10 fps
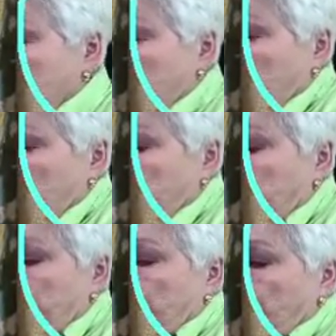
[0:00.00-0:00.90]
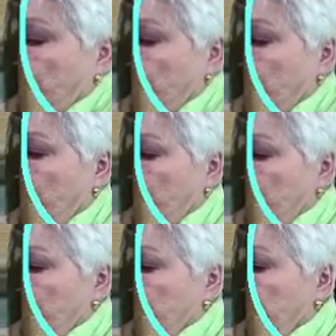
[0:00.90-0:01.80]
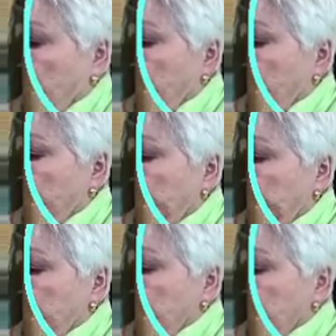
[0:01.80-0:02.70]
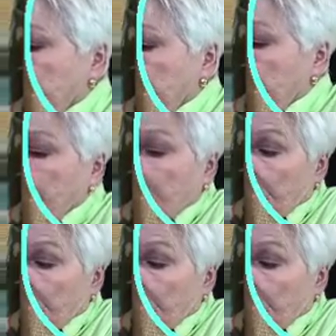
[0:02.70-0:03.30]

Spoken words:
another felt pad on here,